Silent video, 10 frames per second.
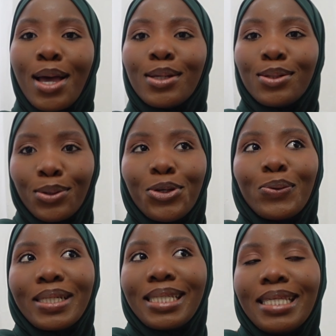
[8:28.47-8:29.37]
so you
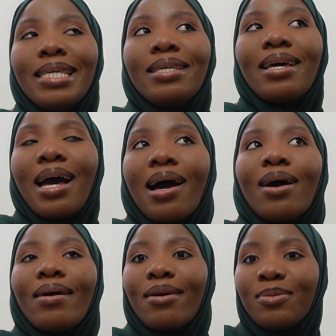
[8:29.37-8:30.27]
would see
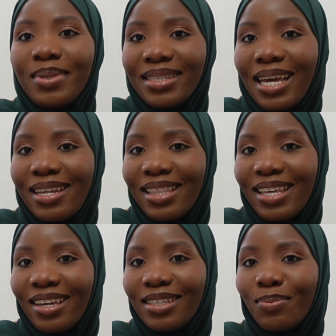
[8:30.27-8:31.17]
how i would be styling
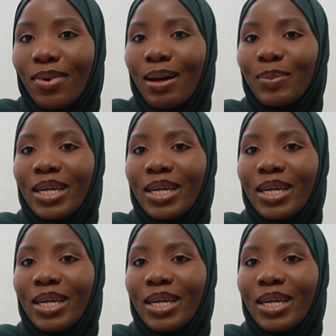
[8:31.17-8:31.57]
this but i'm